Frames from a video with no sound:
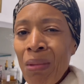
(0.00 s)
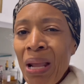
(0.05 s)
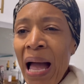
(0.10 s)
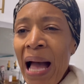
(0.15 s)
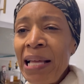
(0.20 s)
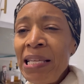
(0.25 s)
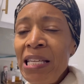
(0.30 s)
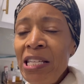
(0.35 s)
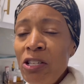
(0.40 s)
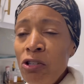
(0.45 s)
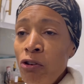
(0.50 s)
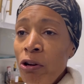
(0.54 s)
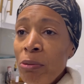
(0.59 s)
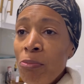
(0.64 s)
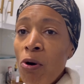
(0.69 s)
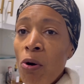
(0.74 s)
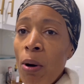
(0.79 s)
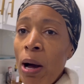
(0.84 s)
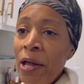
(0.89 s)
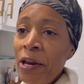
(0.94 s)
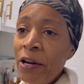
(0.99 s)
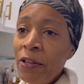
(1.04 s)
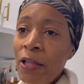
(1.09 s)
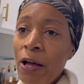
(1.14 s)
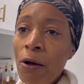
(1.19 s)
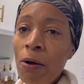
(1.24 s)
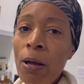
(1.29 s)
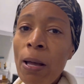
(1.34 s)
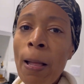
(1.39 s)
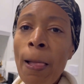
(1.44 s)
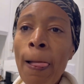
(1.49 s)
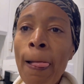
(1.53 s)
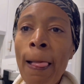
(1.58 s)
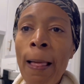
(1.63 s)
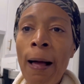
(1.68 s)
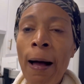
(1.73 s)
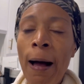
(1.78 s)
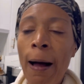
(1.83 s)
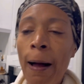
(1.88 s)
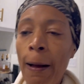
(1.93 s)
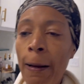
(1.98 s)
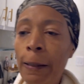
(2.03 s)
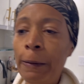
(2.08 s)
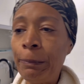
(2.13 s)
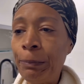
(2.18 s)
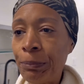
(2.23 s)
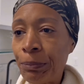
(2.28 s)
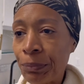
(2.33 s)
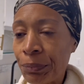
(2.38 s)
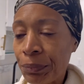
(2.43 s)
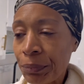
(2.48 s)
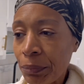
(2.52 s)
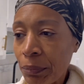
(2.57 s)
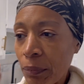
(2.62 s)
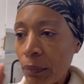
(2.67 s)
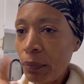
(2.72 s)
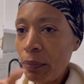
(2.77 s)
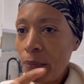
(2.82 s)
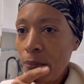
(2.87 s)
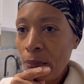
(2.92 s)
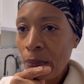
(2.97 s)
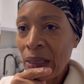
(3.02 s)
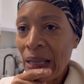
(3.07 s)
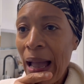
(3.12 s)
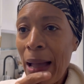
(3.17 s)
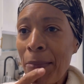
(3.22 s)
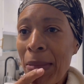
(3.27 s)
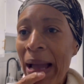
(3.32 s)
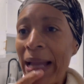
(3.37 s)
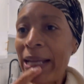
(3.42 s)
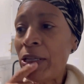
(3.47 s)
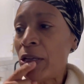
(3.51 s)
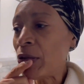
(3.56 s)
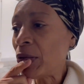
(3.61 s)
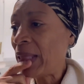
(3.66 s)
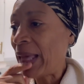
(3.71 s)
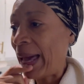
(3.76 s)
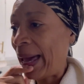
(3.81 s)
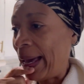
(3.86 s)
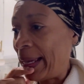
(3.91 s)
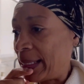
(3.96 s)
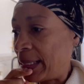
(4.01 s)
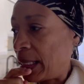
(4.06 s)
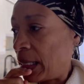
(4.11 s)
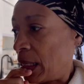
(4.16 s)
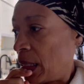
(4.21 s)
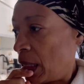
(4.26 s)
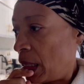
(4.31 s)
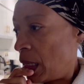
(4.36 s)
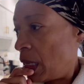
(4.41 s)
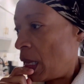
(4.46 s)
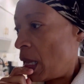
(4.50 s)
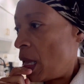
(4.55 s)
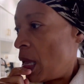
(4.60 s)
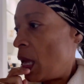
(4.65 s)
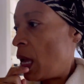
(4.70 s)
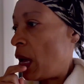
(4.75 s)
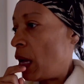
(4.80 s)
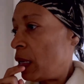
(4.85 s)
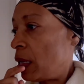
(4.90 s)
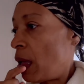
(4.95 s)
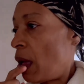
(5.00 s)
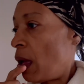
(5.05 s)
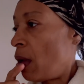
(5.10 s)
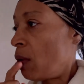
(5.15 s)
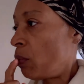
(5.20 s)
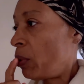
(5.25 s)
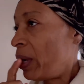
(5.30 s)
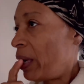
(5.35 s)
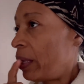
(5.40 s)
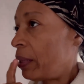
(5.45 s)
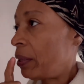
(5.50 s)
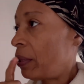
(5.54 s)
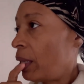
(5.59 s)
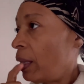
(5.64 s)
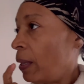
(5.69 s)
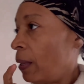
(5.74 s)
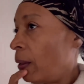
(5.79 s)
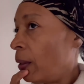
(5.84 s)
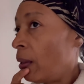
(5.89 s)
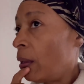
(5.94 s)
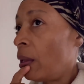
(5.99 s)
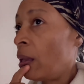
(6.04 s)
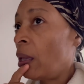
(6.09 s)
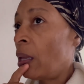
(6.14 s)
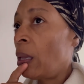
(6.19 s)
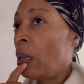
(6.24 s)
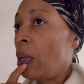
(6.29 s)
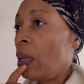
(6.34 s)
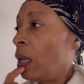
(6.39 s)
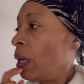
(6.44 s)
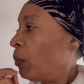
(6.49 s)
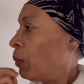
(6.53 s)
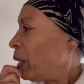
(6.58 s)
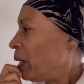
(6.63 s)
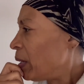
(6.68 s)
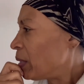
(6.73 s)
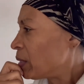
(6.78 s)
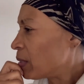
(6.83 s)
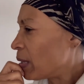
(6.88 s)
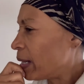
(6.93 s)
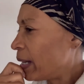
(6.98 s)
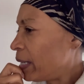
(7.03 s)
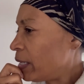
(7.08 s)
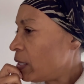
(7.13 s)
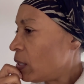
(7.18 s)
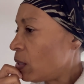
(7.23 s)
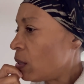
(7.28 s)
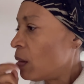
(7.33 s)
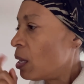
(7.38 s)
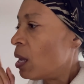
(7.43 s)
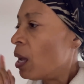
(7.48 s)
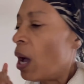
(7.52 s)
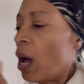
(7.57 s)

I need to drink more water though. Um, I might do that along with, what else do I gotta do?